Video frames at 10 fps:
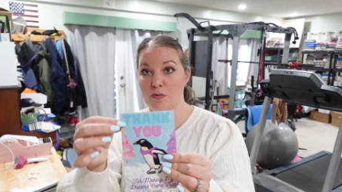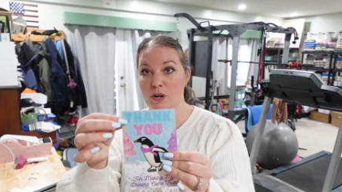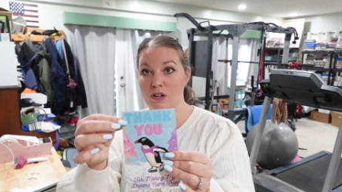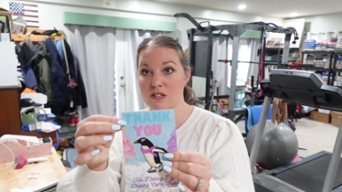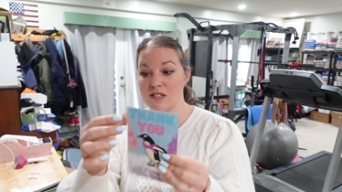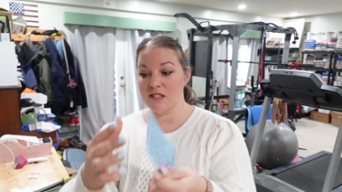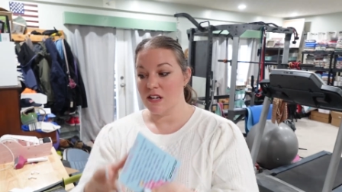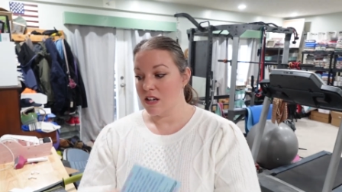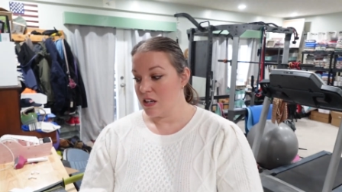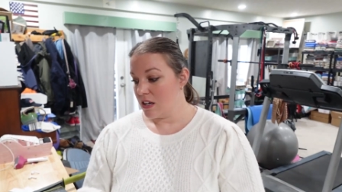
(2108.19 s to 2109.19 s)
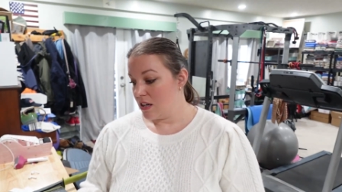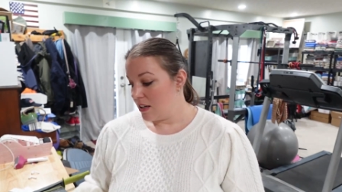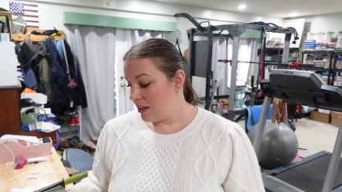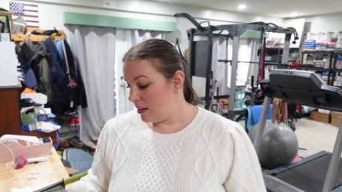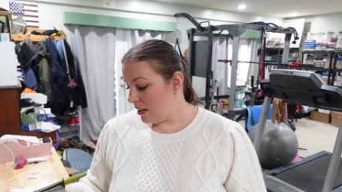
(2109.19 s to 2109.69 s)
parts.
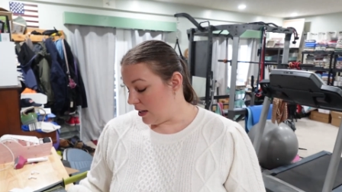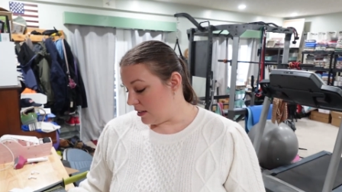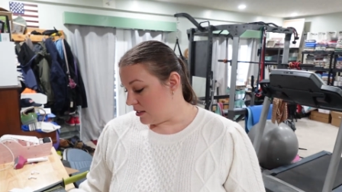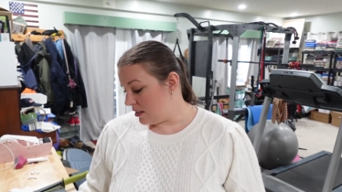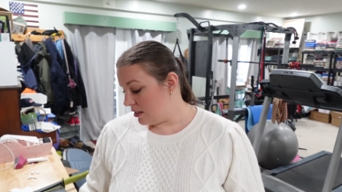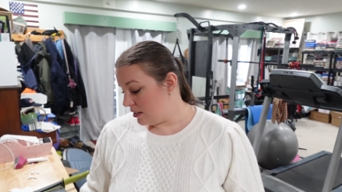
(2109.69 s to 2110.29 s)
And